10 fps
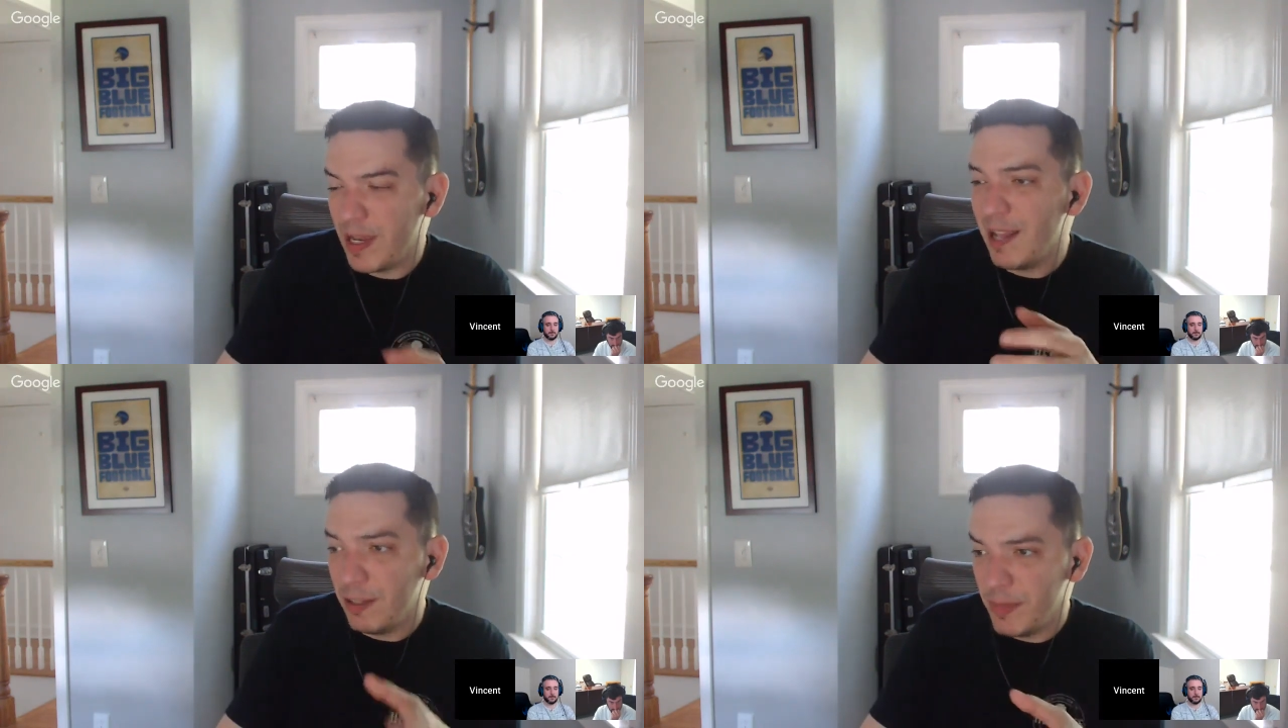
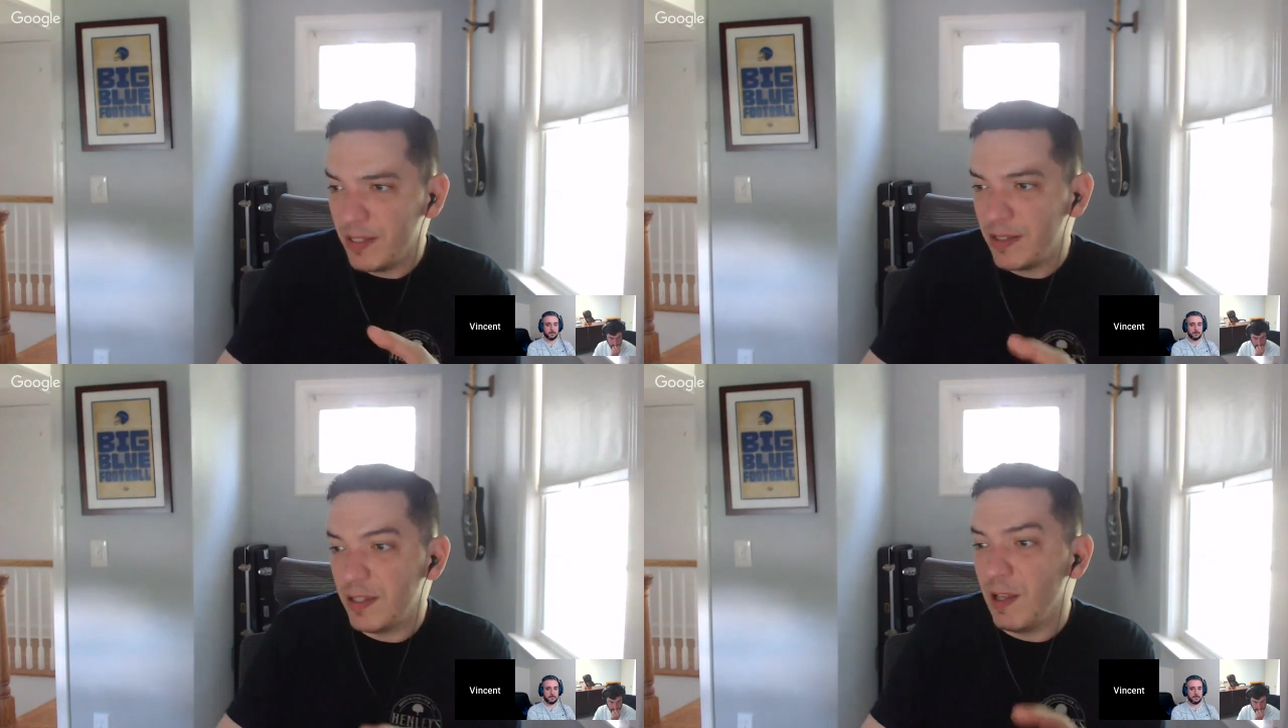
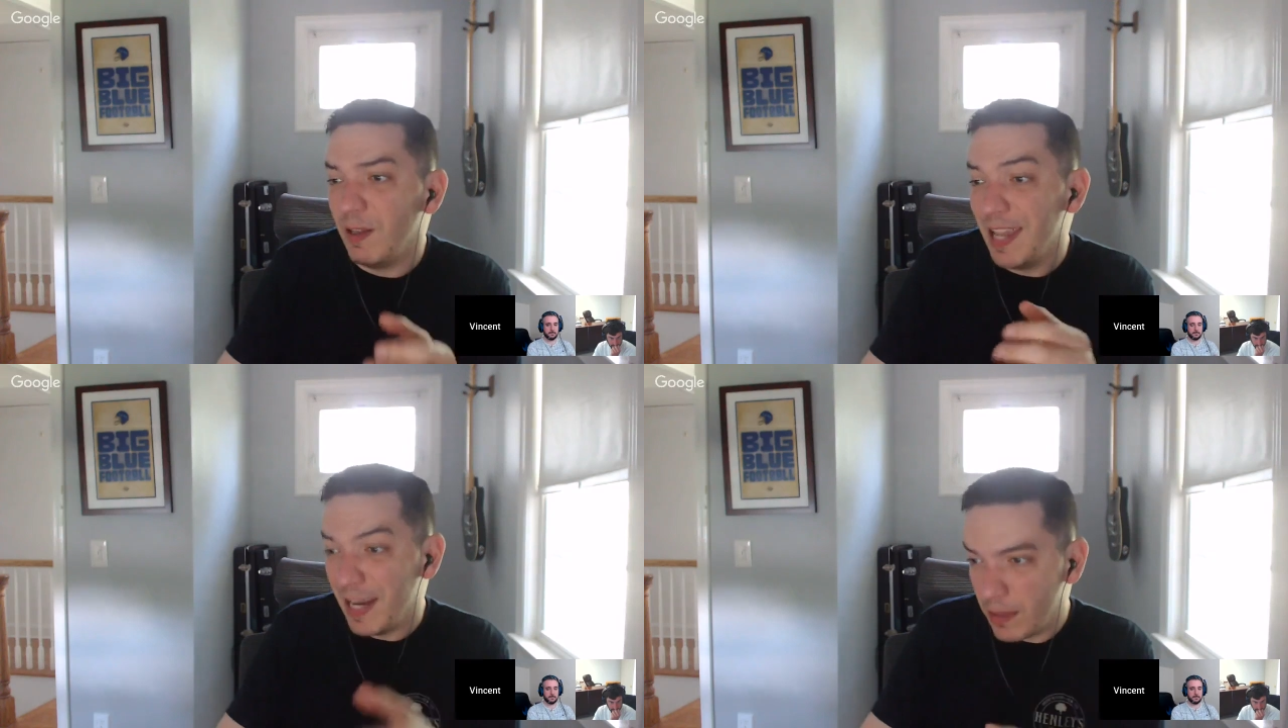elements, the
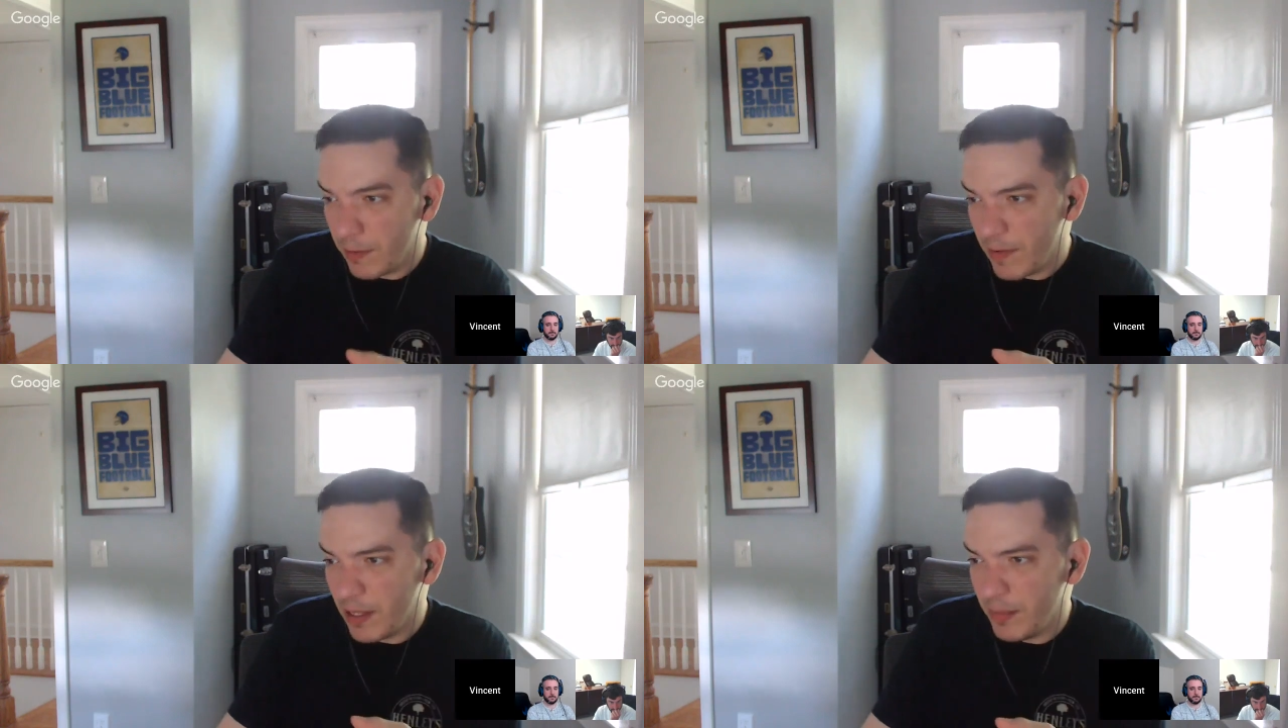length
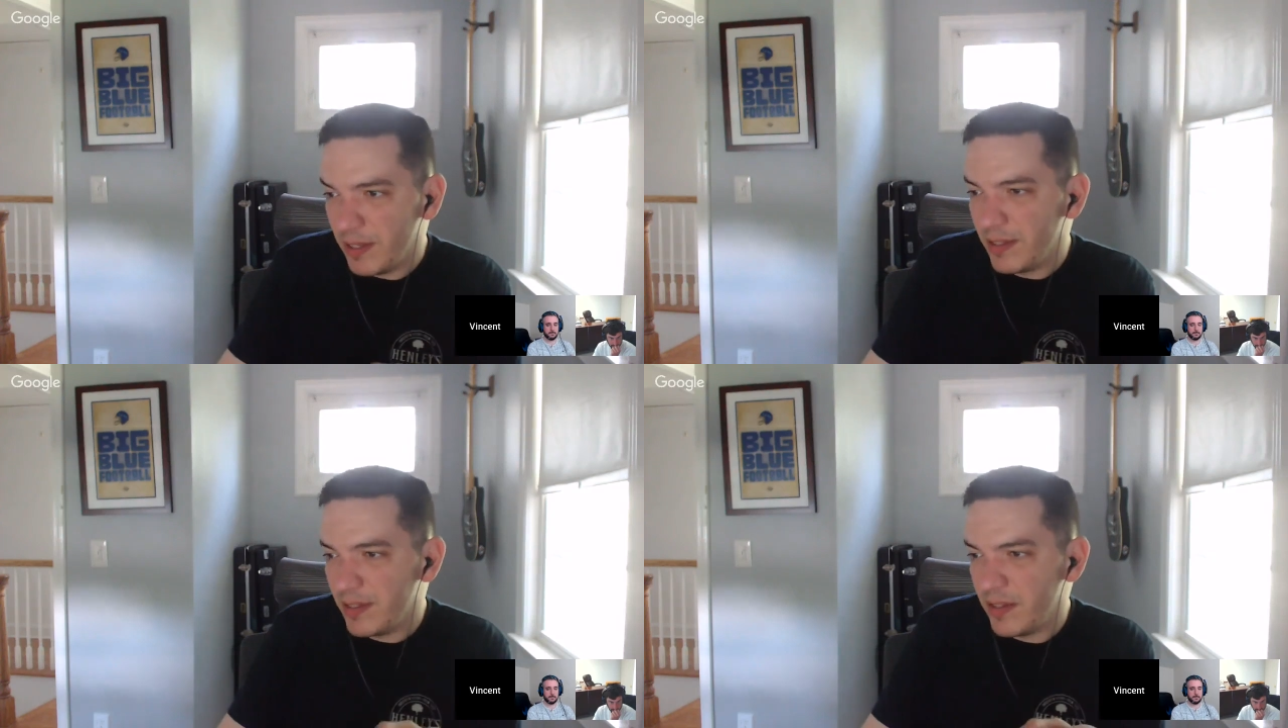of
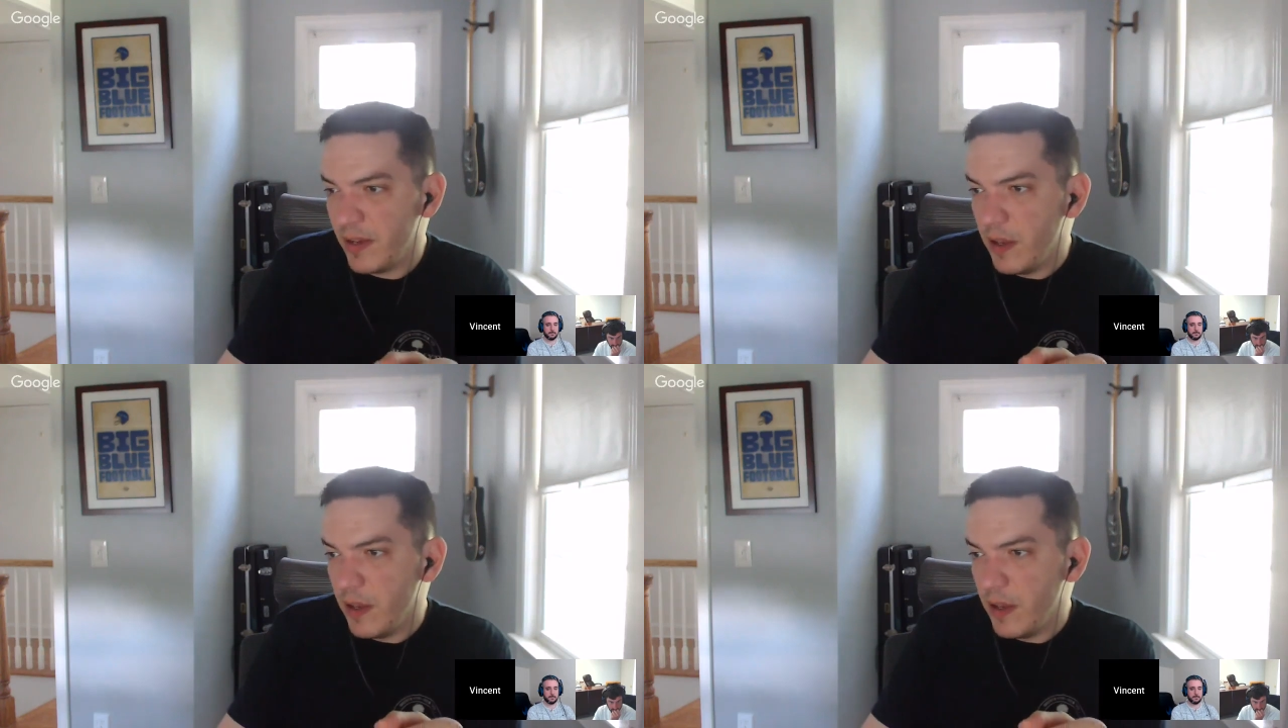elements,